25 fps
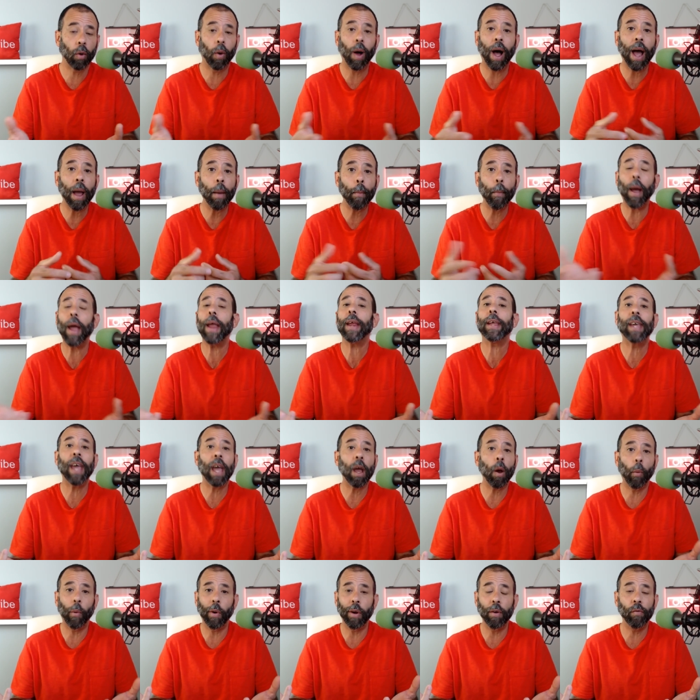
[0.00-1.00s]
So I might
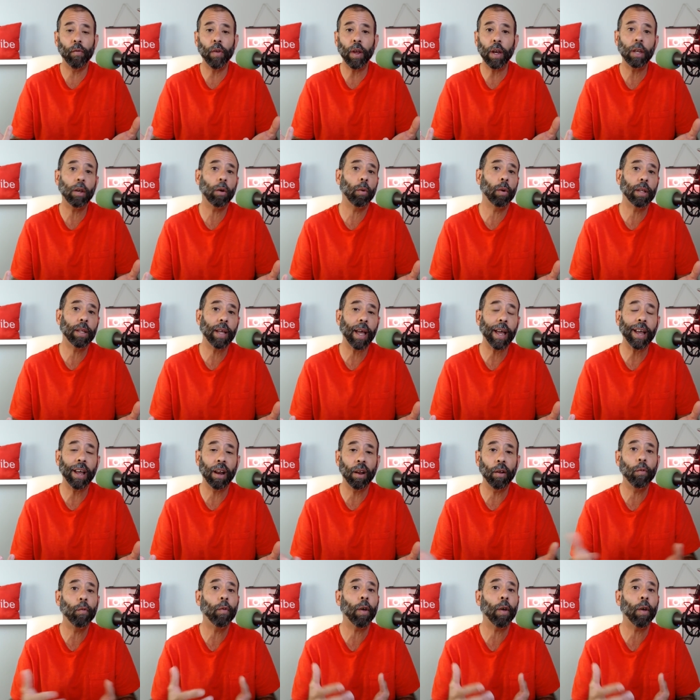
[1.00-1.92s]
get one video a day and